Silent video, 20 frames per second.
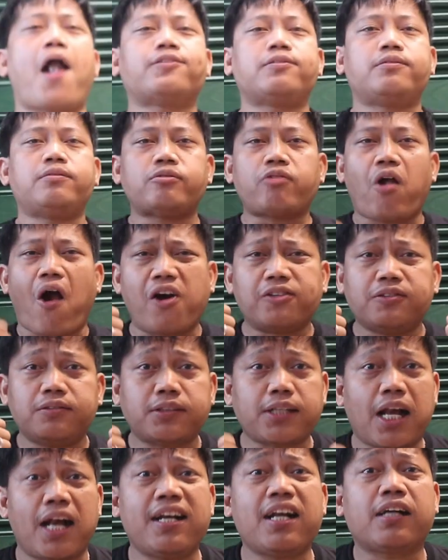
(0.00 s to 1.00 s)
of
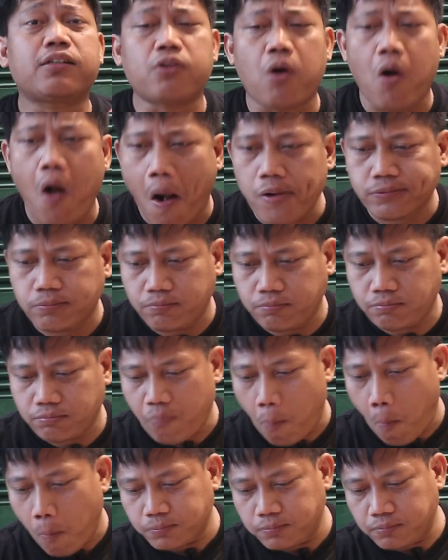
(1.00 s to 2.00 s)
Indonesian cuisine.
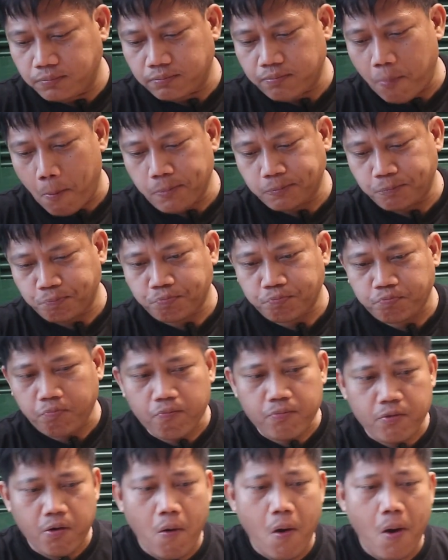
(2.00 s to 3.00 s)
So, I hope
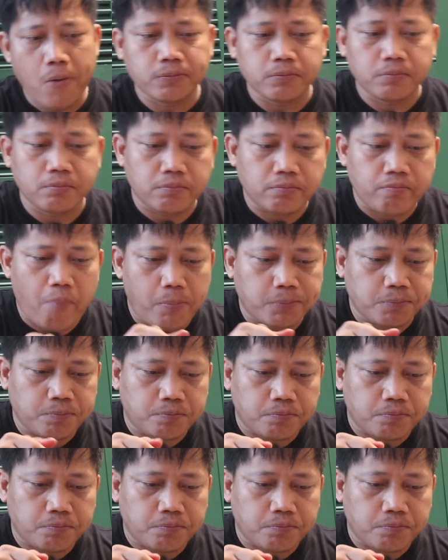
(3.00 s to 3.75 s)
you enjoy it